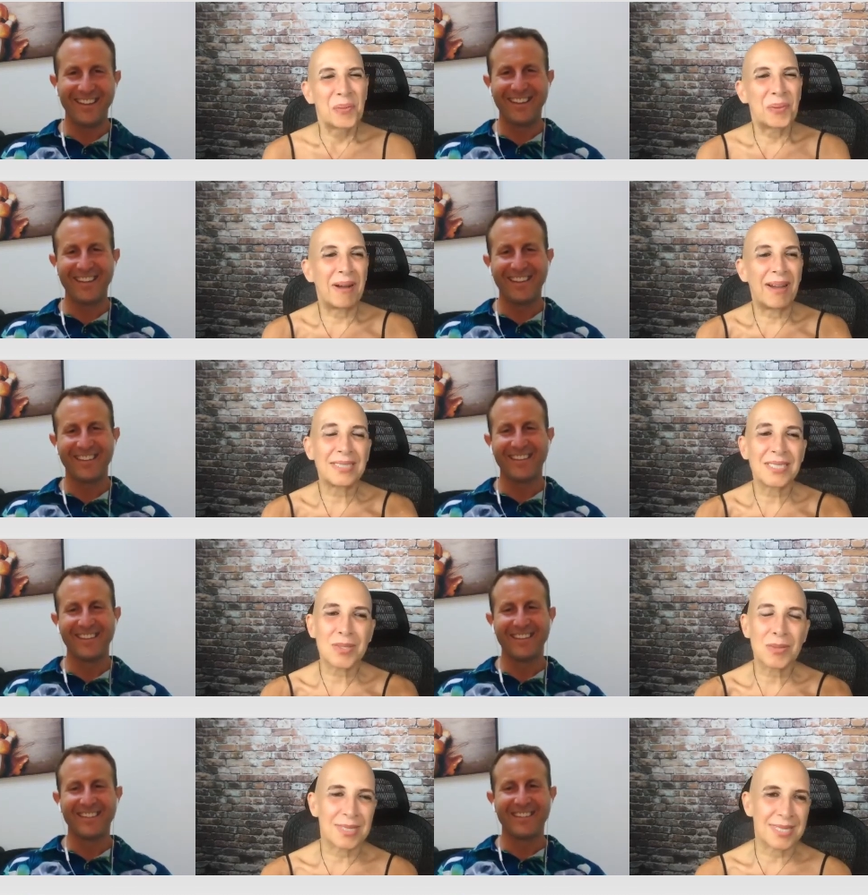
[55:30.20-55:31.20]
Speaker 1: Well, I
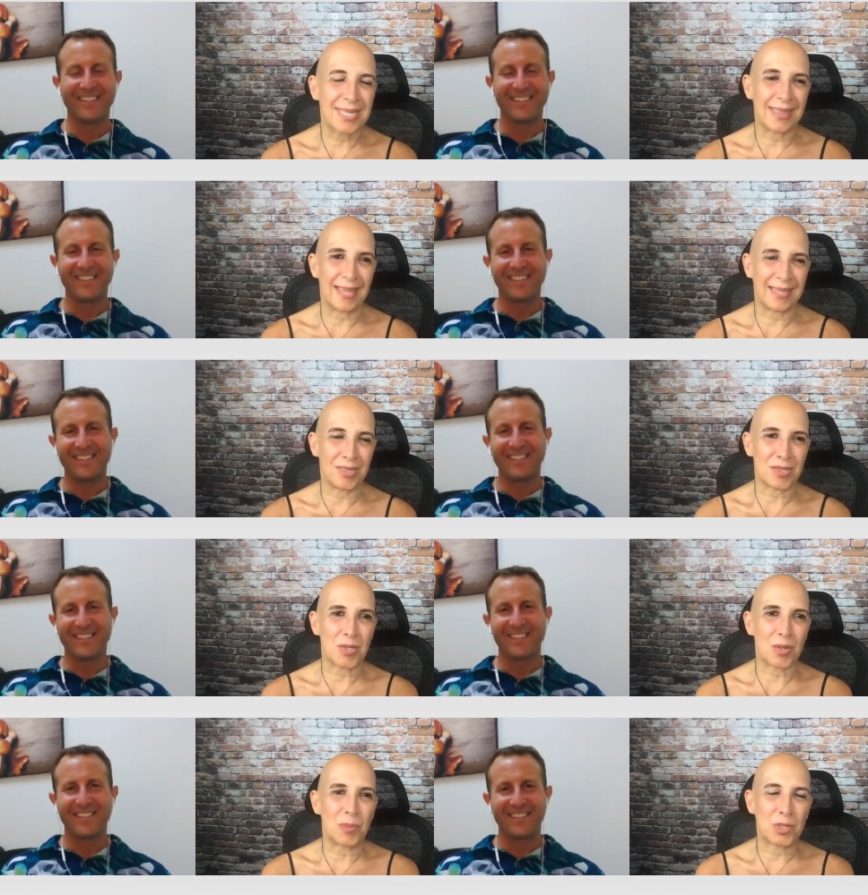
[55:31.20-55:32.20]
just want to say thank you
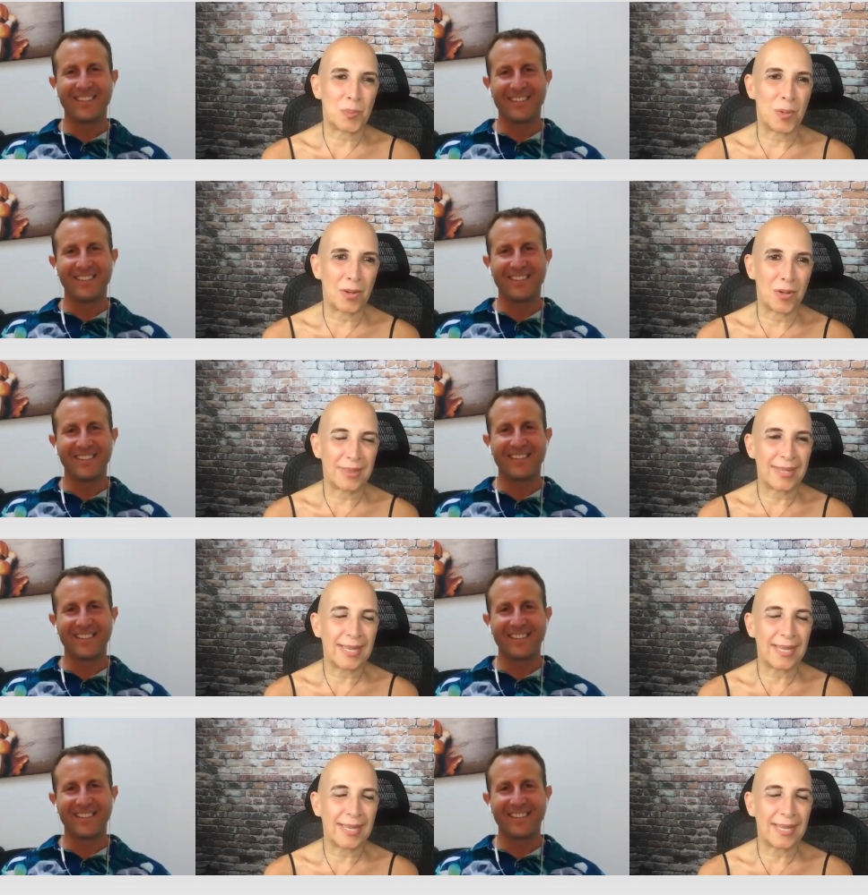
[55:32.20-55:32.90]
so much, Paul, and